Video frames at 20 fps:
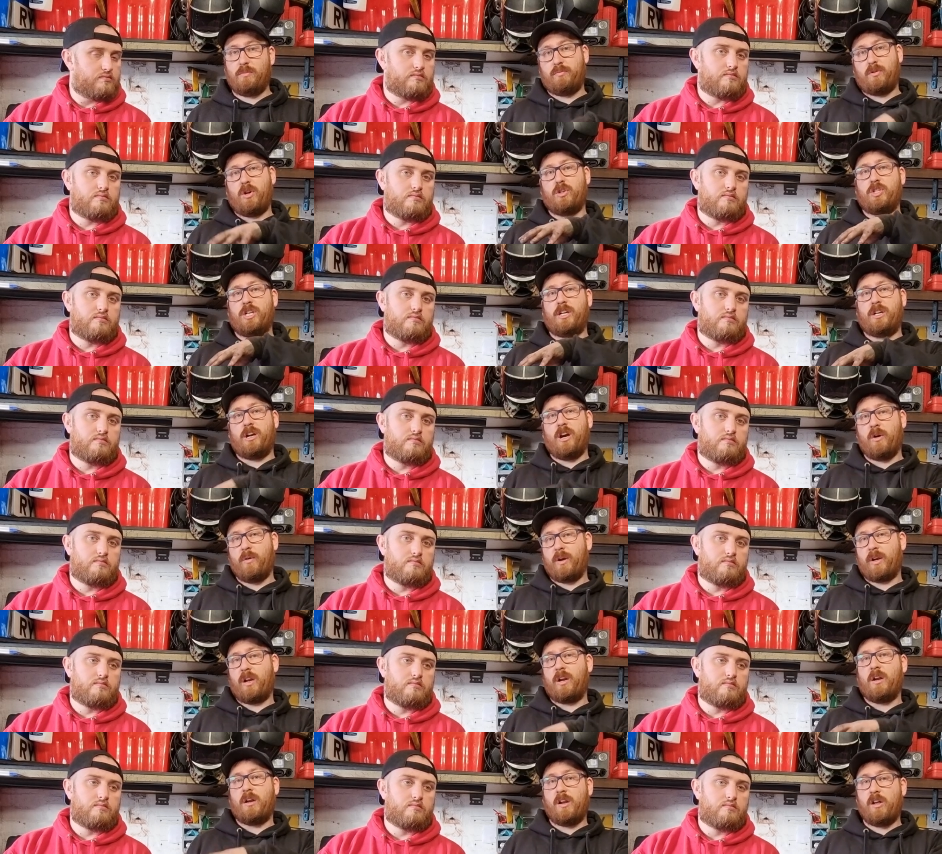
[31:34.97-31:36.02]
Speaker 1: project going
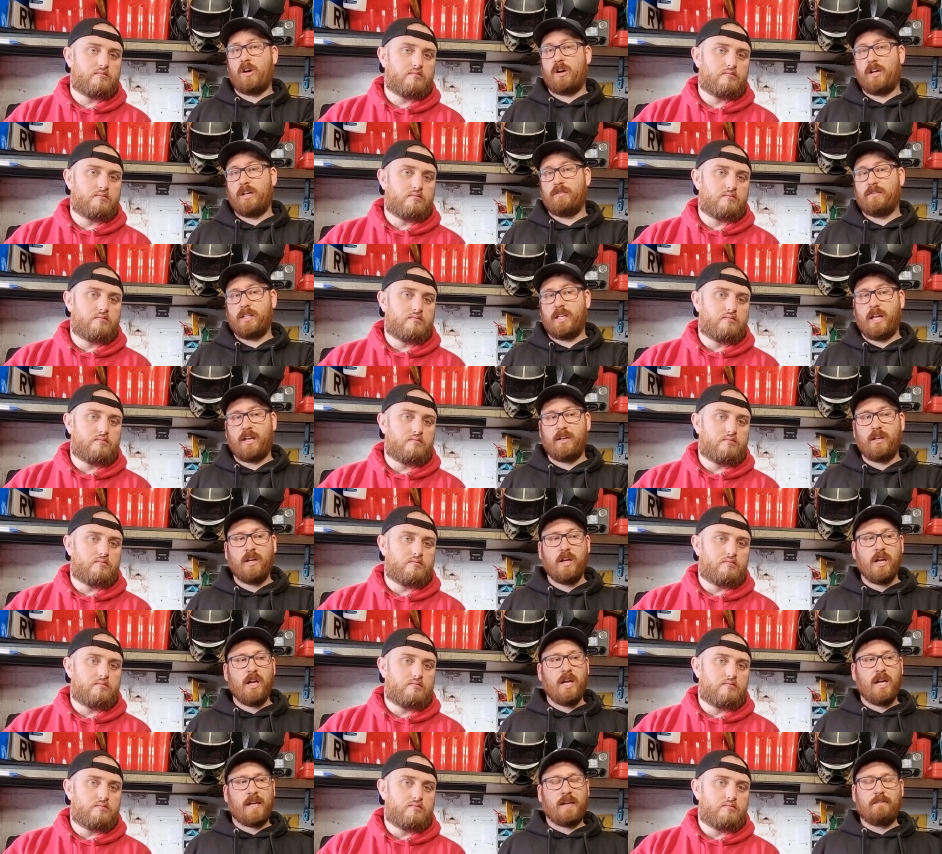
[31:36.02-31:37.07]
and alive, and then
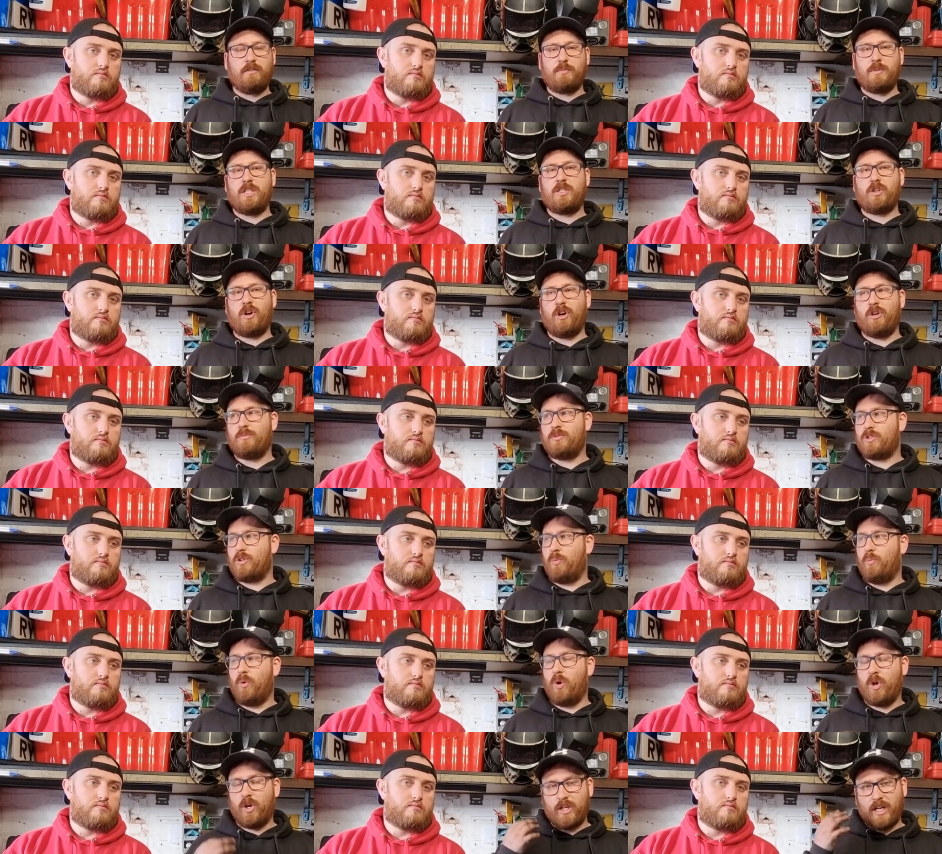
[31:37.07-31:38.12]
gives me time to
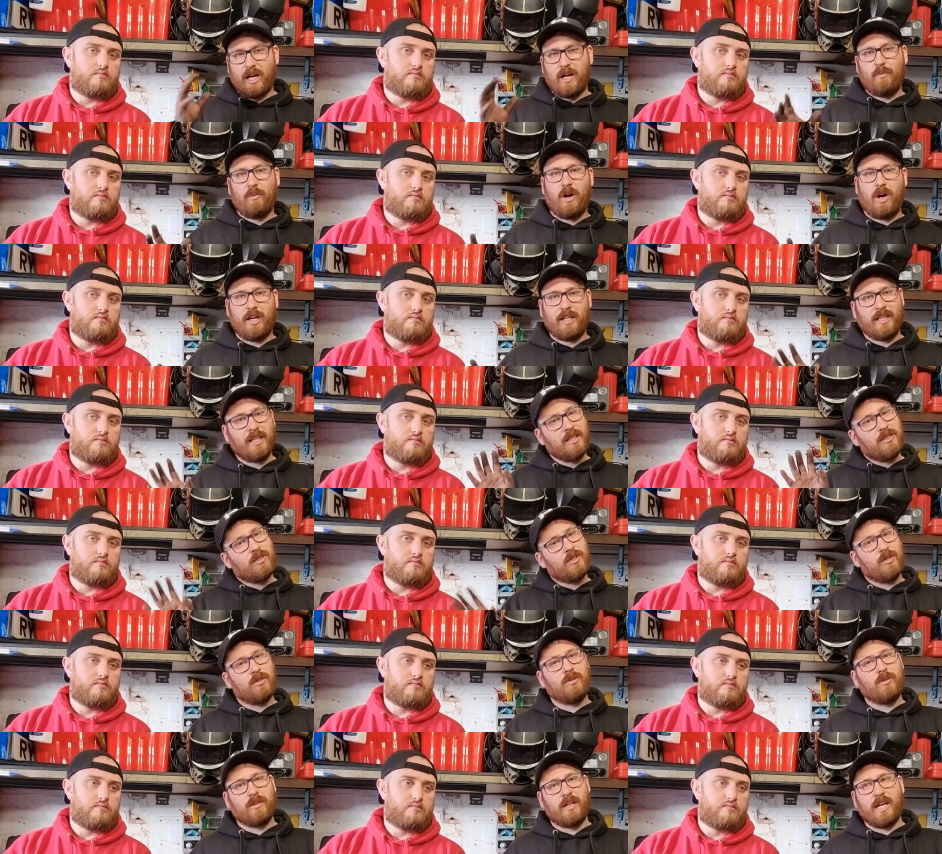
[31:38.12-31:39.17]
work out what I need to
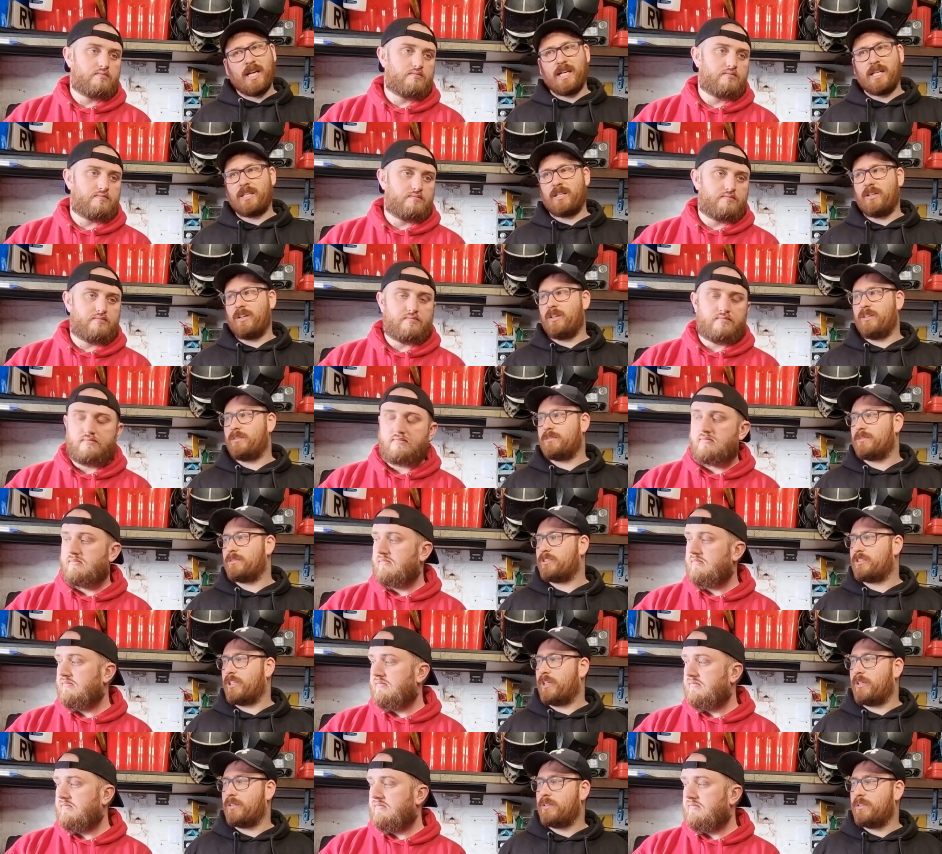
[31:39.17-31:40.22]
do there. You know
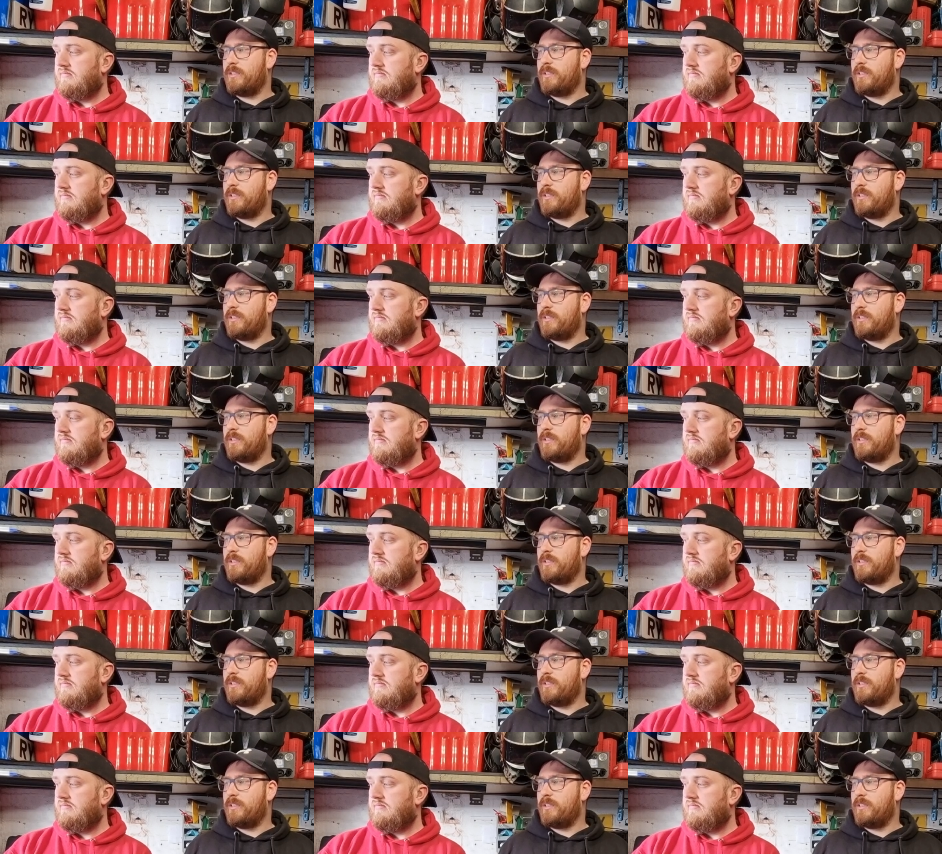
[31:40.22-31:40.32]
so.